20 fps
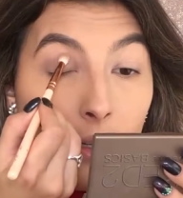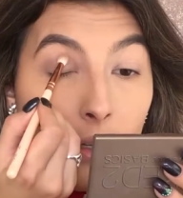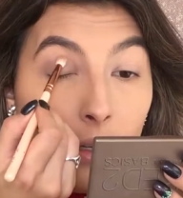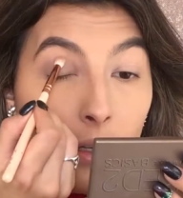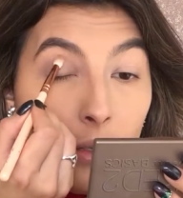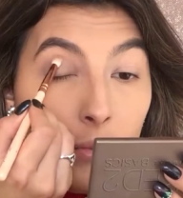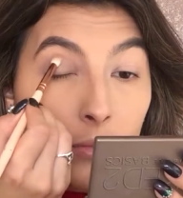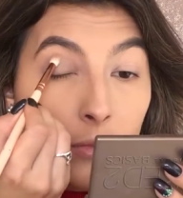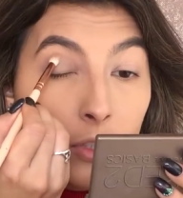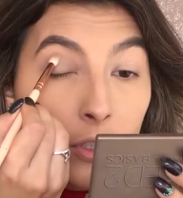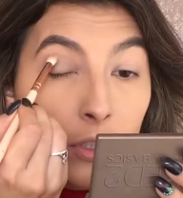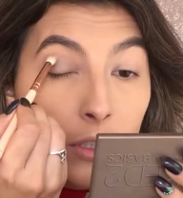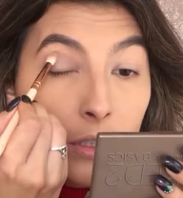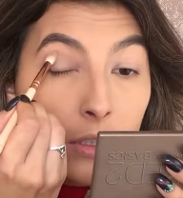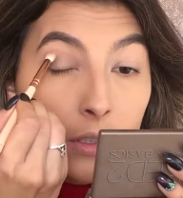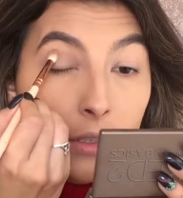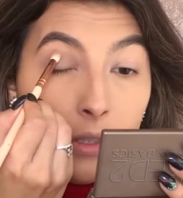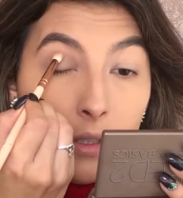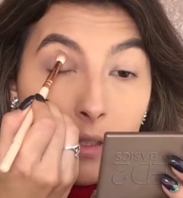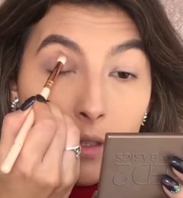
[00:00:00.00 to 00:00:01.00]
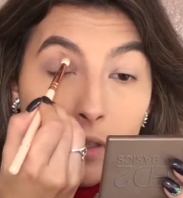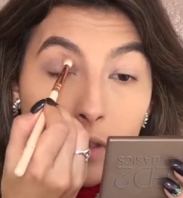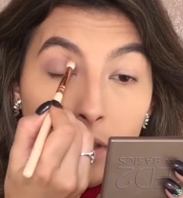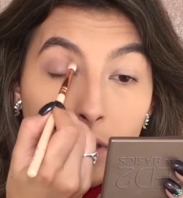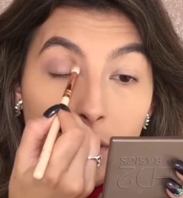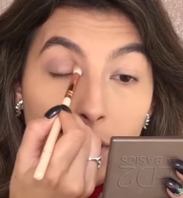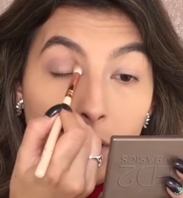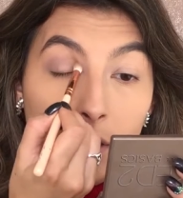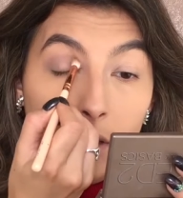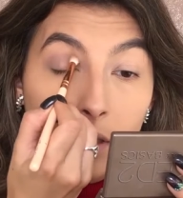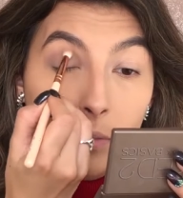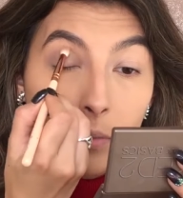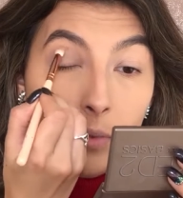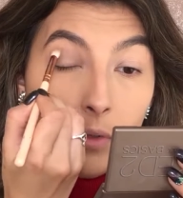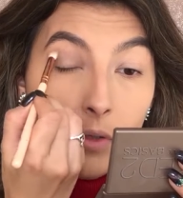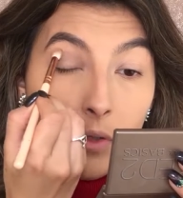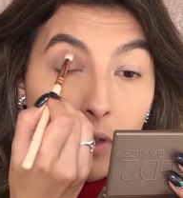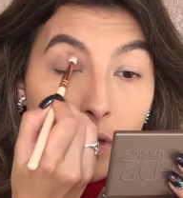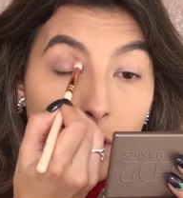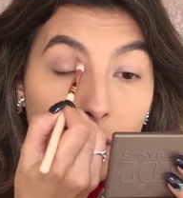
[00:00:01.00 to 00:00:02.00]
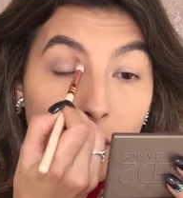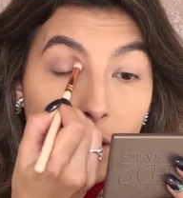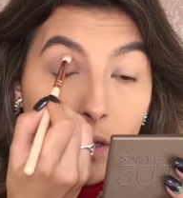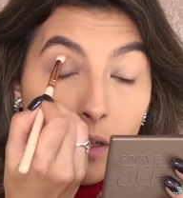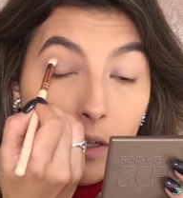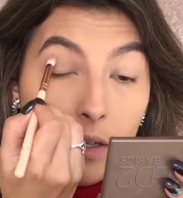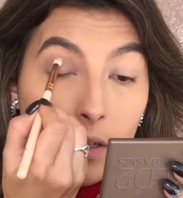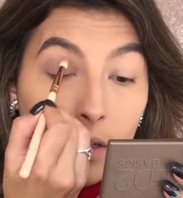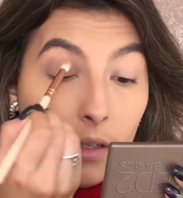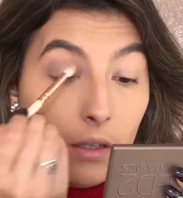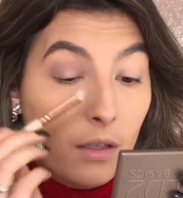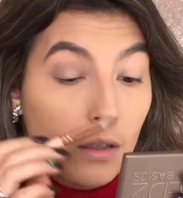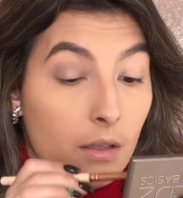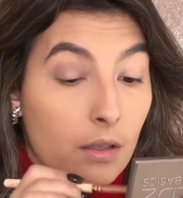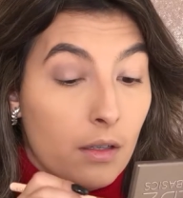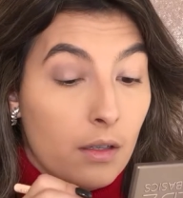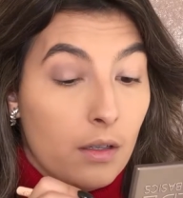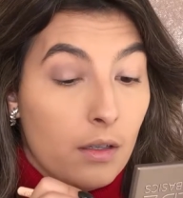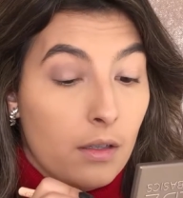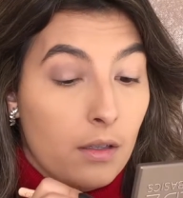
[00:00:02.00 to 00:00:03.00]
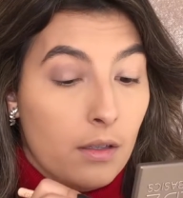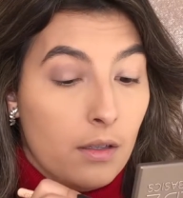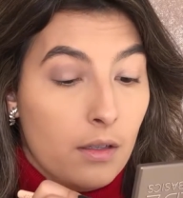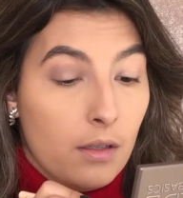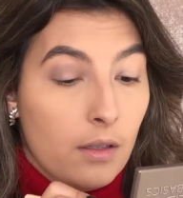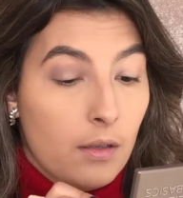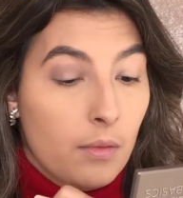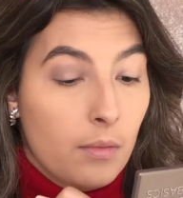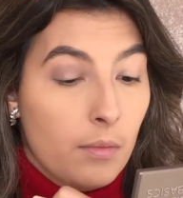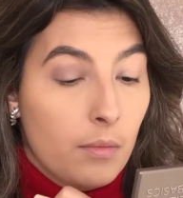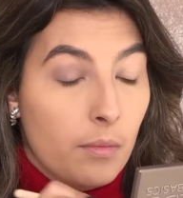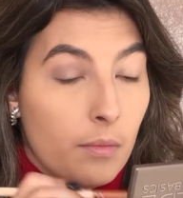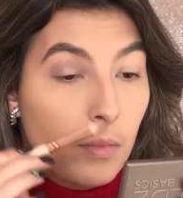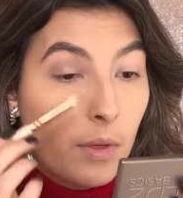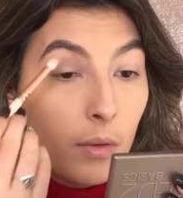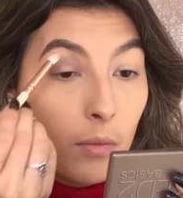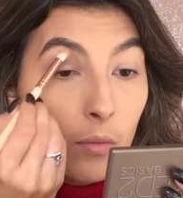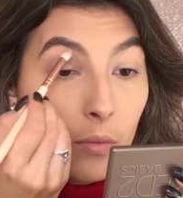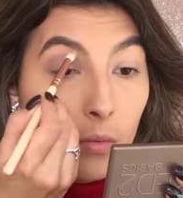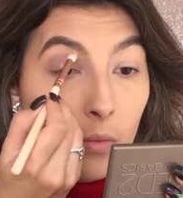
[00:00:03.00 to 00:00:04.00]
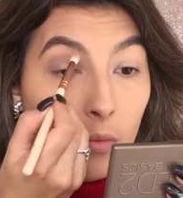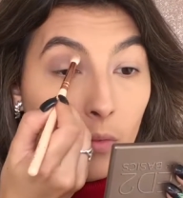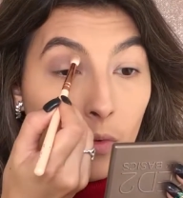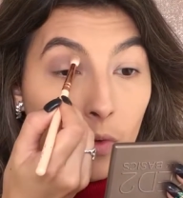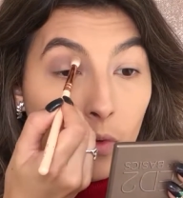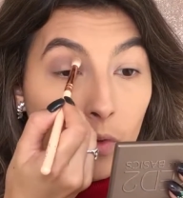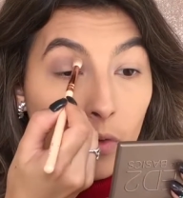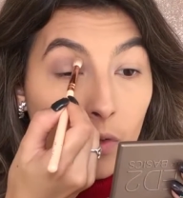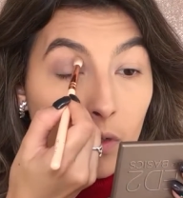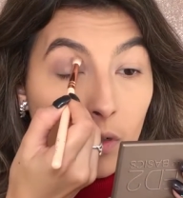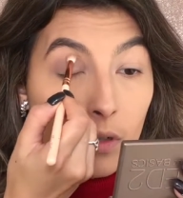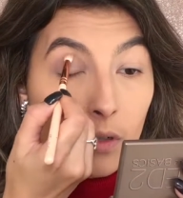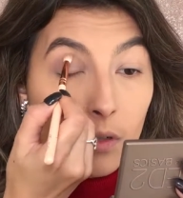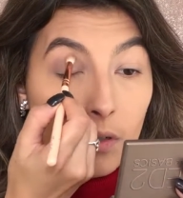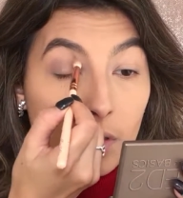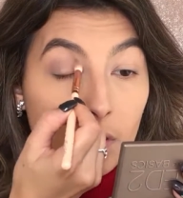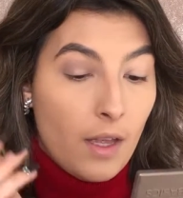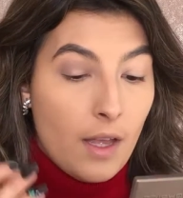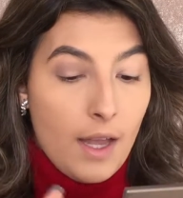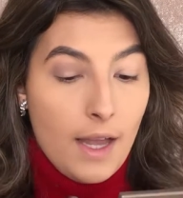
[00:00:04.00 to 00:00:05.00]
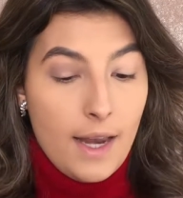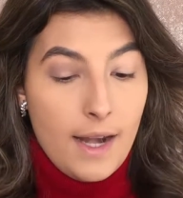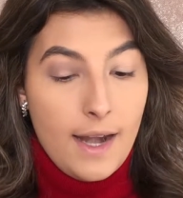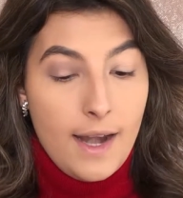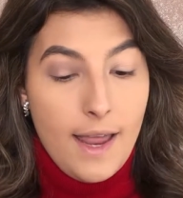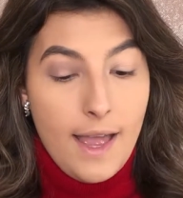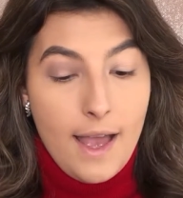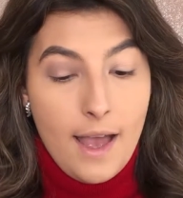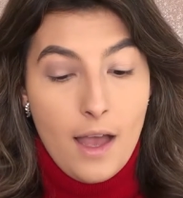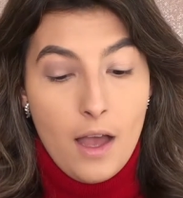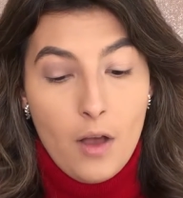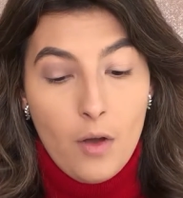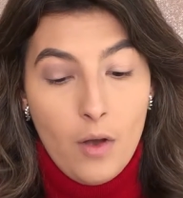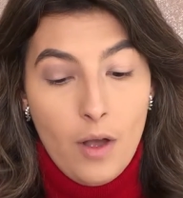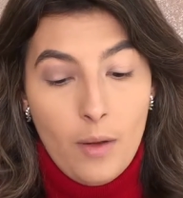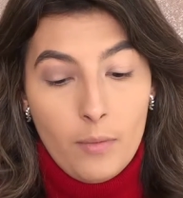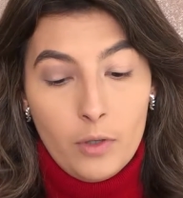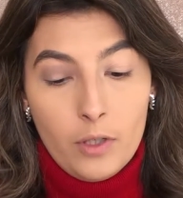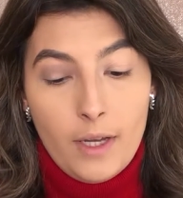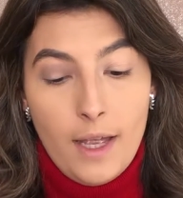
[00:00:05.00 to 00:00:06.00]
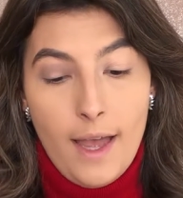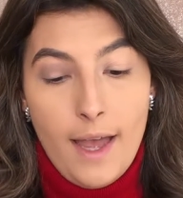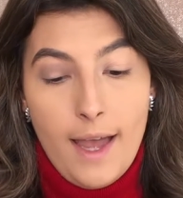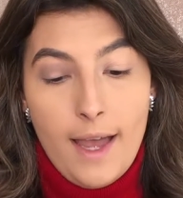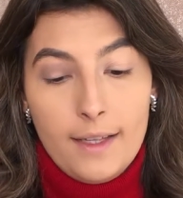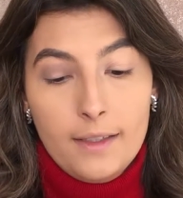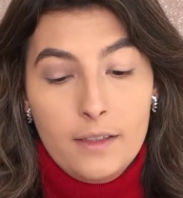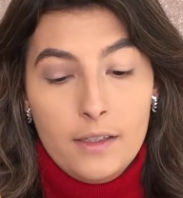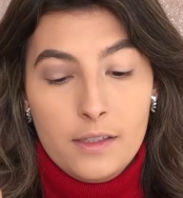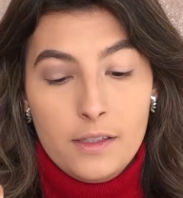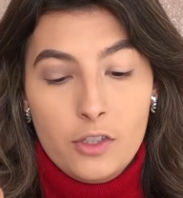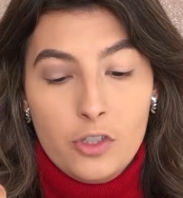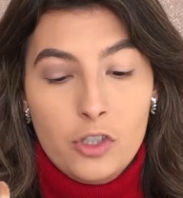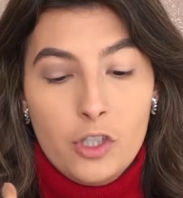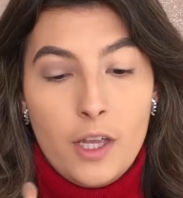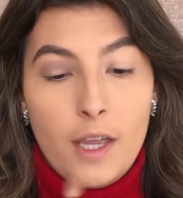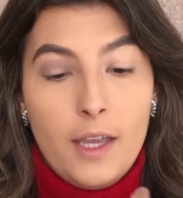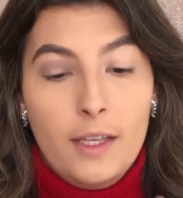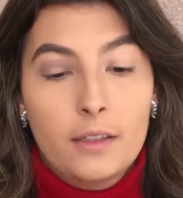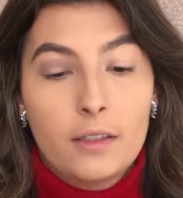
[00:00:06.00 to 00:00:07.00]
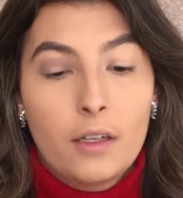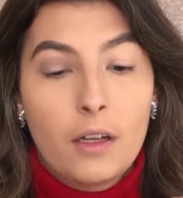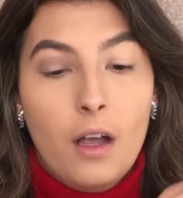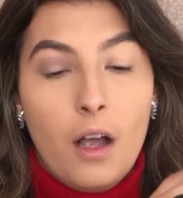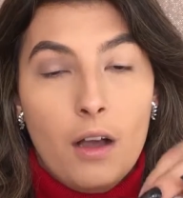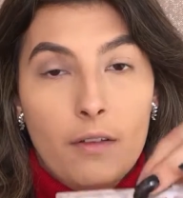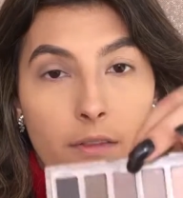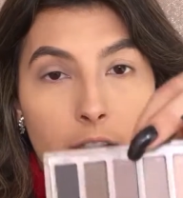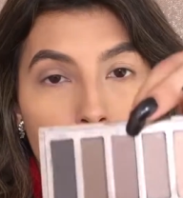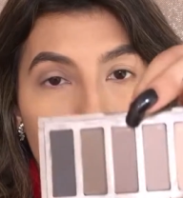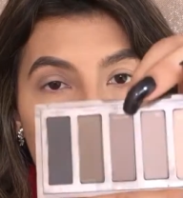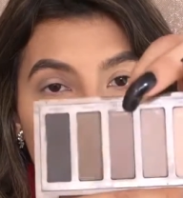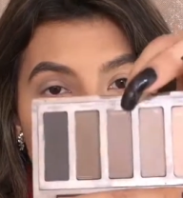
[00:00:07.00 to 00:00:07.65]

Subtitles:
I'm just gonna keep on adding a bit more. And now I'm gonna add this shade Cover,